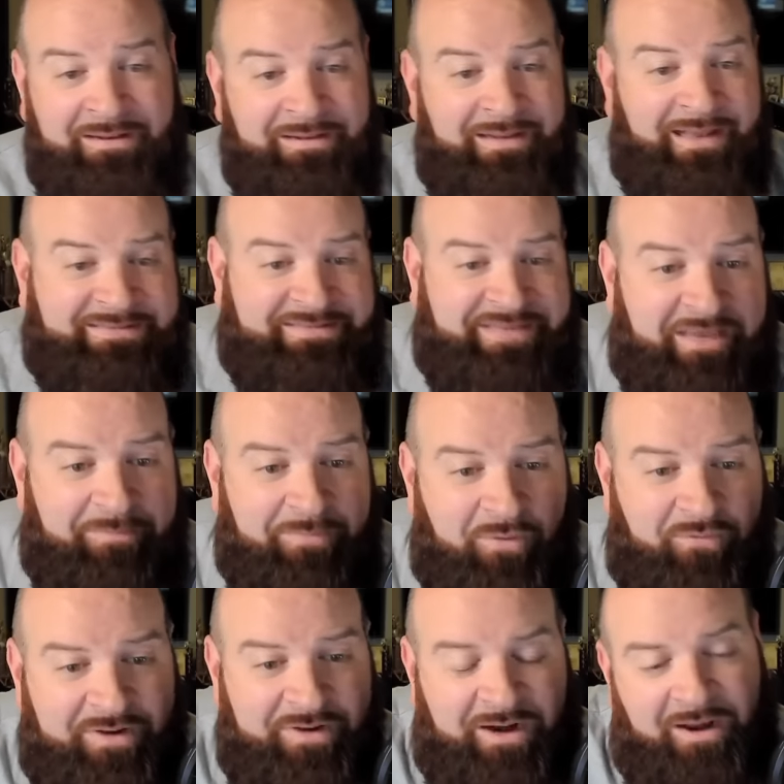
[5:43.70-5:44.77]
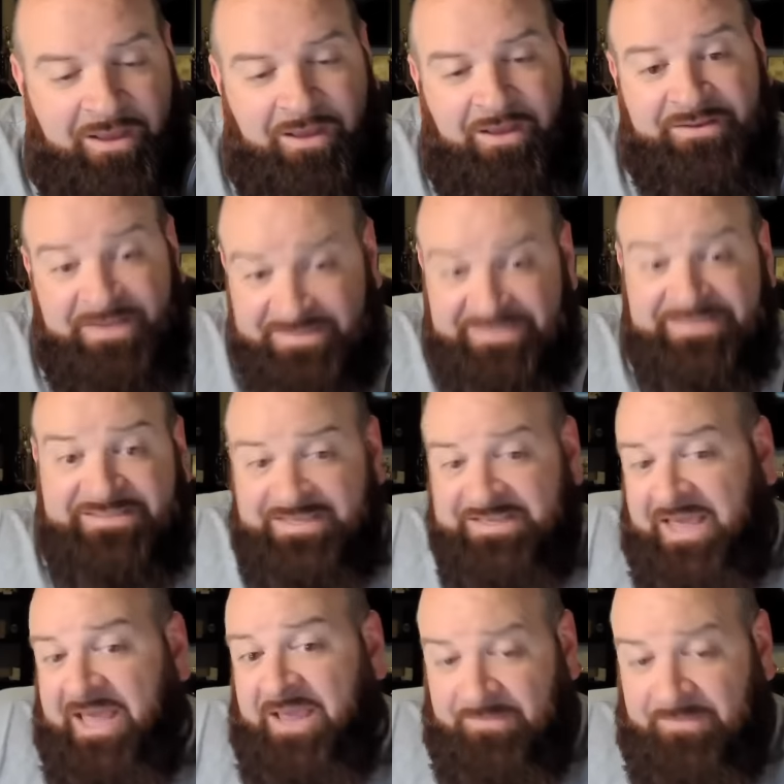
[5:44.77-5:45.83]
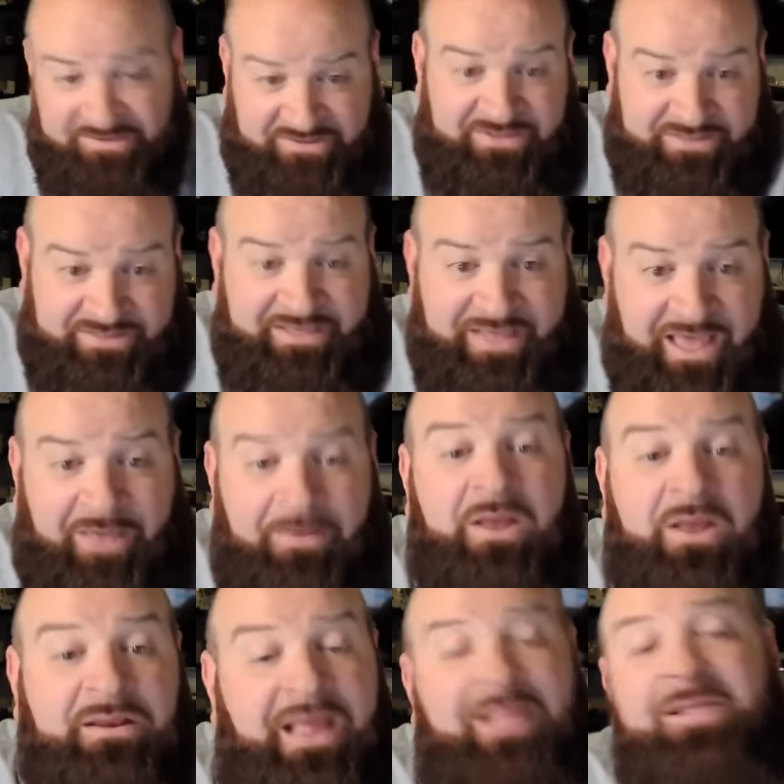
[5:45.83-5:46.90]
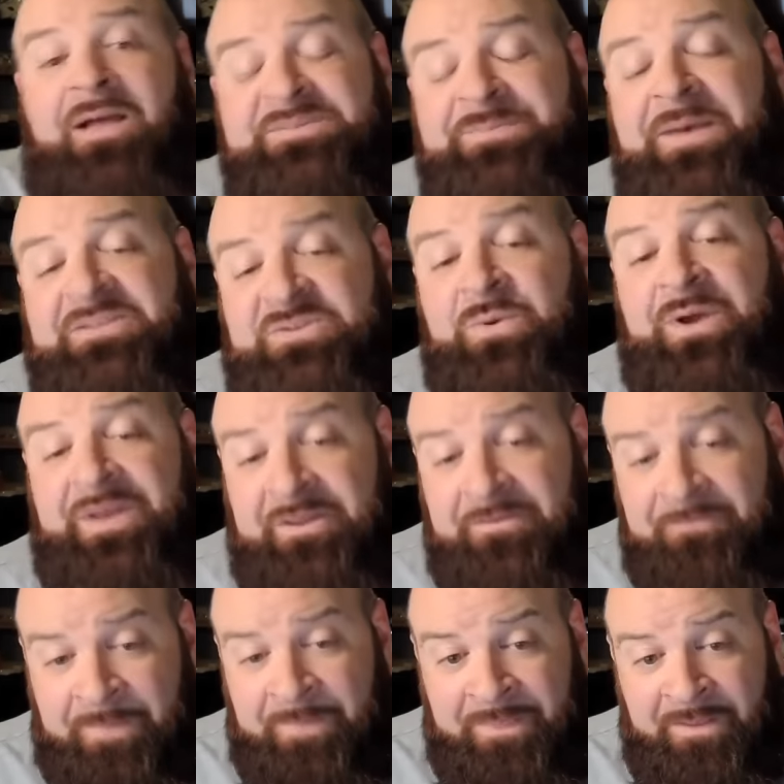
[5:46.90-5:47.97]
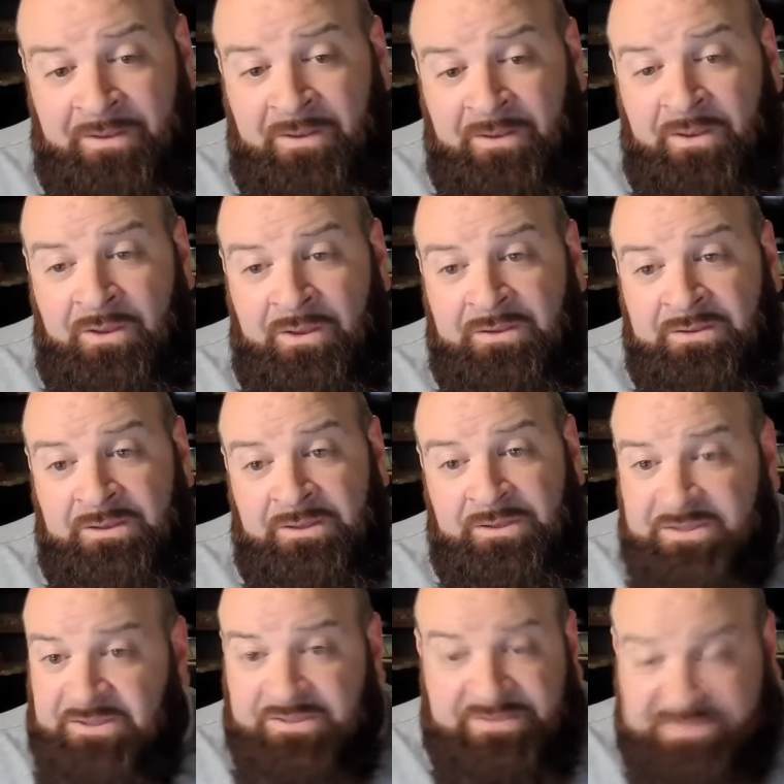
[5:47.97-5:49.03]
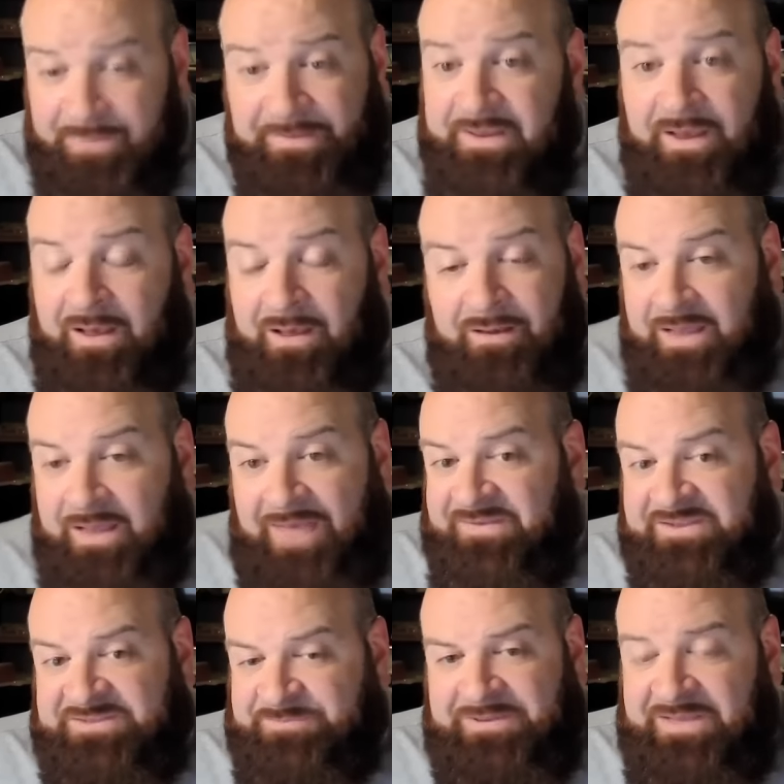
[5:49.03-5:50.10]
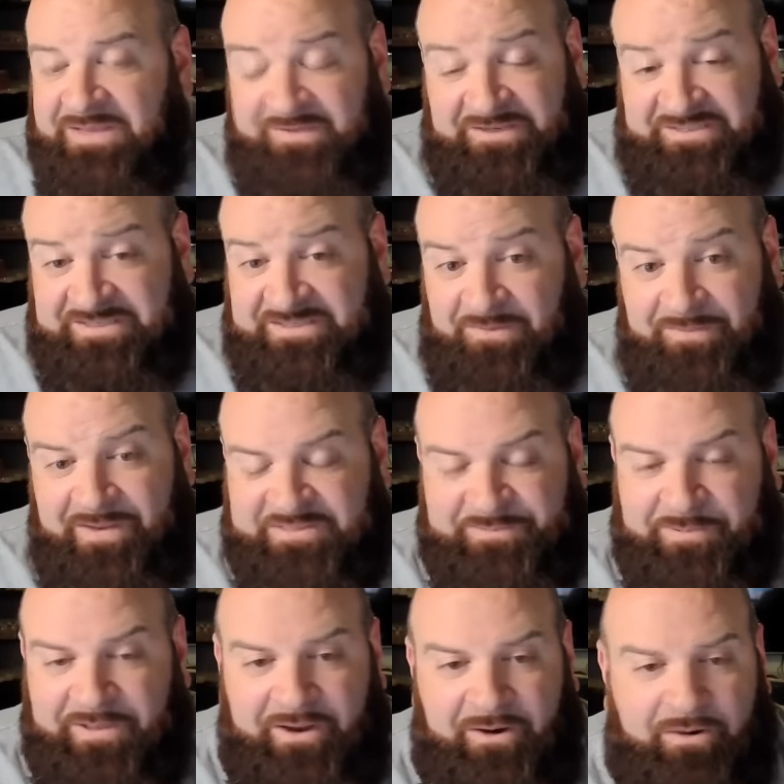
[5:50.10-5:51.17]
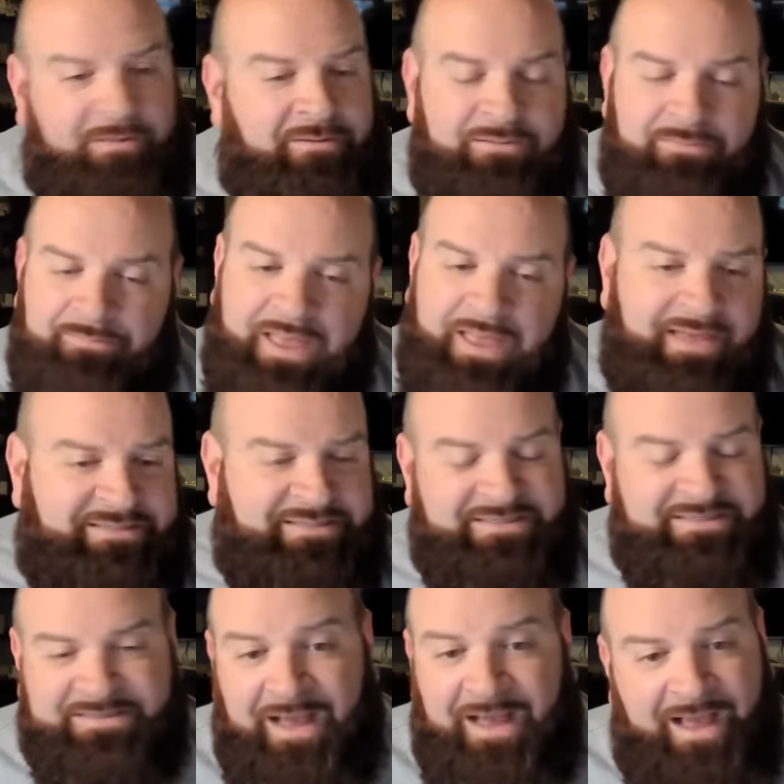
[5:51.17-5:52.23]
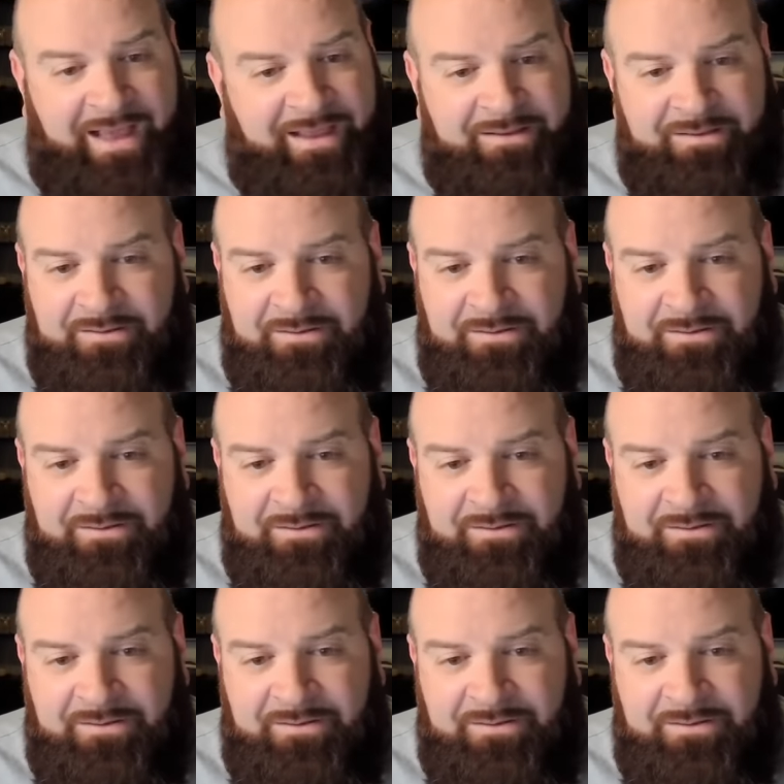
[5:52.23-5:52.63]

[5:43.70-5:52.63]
Let's keep moving it along. This is the game. They lost by 20. Some of y'all have this belief that she's their best player. Man, she's not.